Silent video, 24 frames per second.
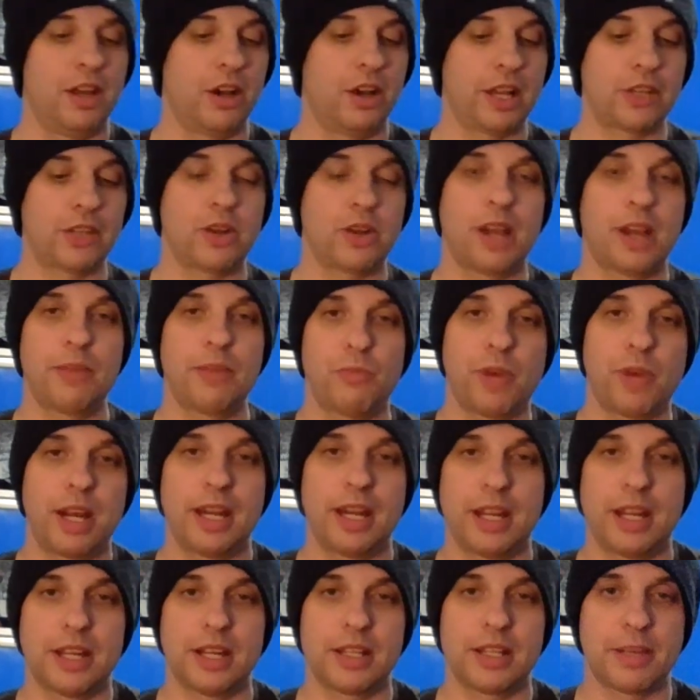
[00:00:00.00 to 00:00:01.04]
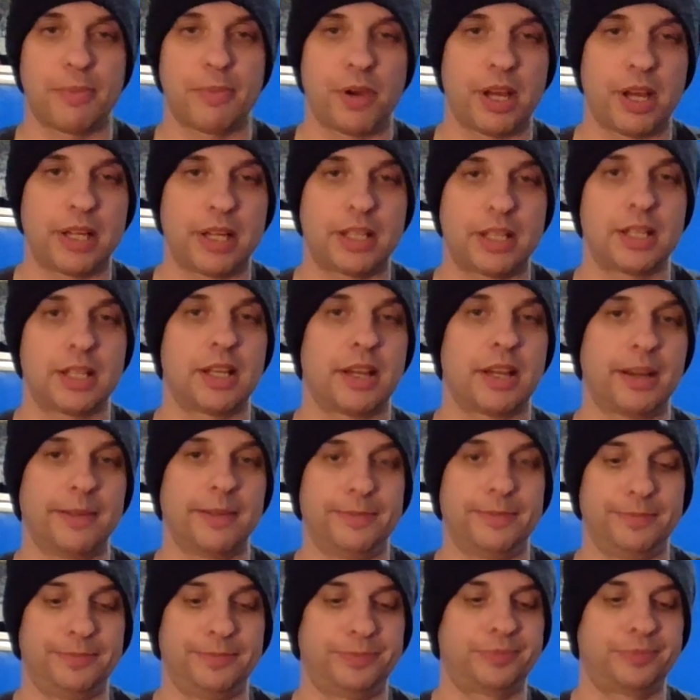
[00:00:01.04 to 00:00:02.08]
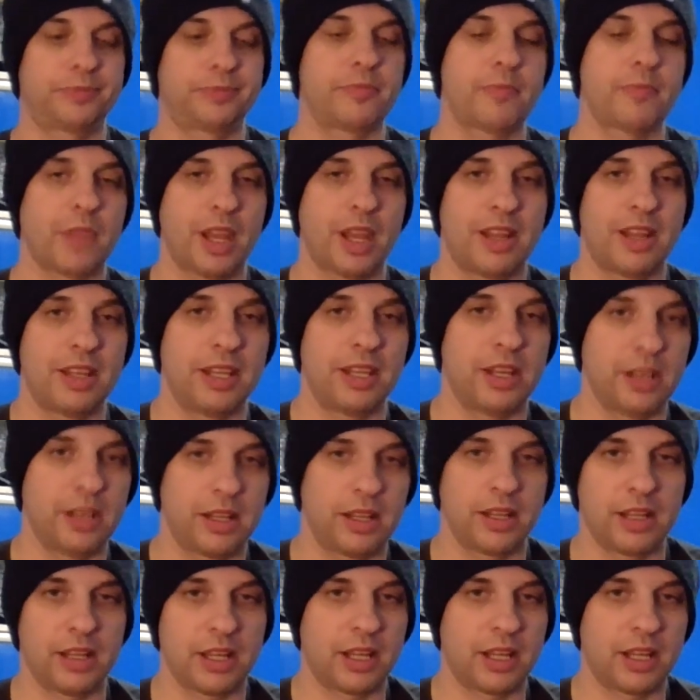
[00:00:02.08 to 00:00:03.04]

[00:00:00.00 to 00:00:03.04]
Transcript: Okay, so what I did is I bought the